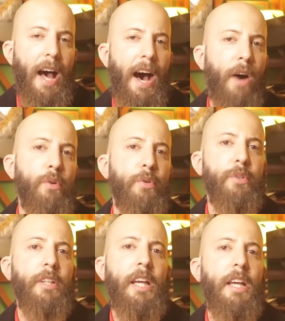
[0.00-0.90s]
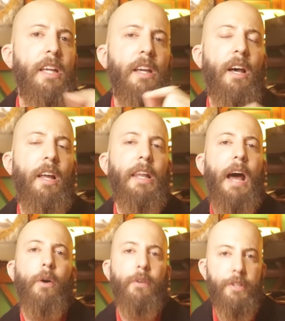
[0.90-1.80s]
how could he
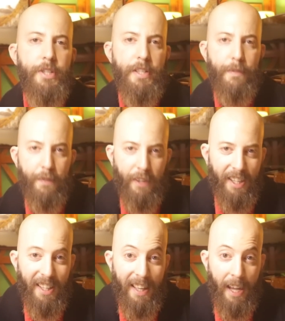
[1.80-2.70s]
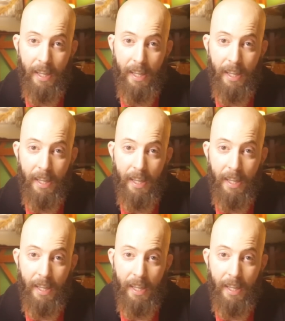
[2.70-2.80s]
allow suffering